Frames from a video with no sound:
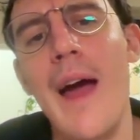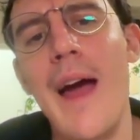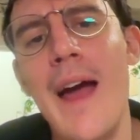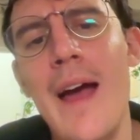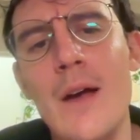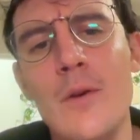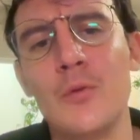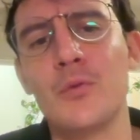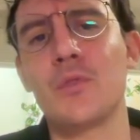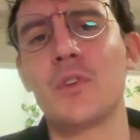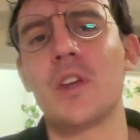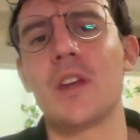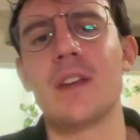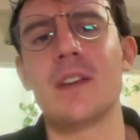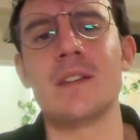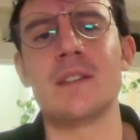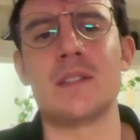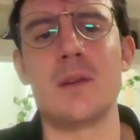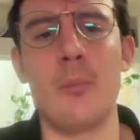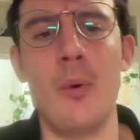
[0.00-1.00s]
have to
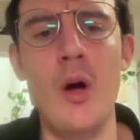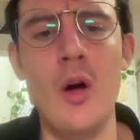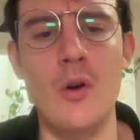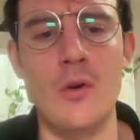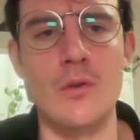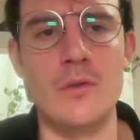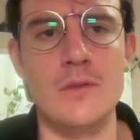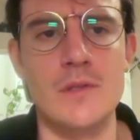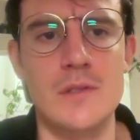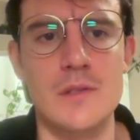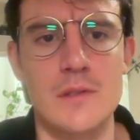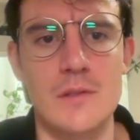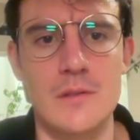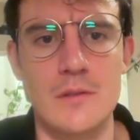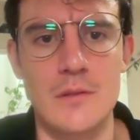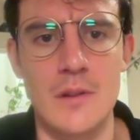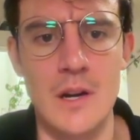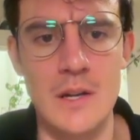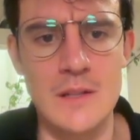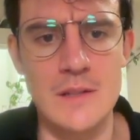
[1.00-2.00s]
interpose,
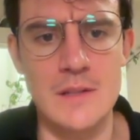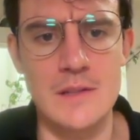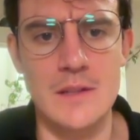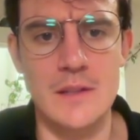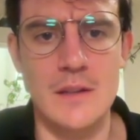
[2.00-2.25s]
right?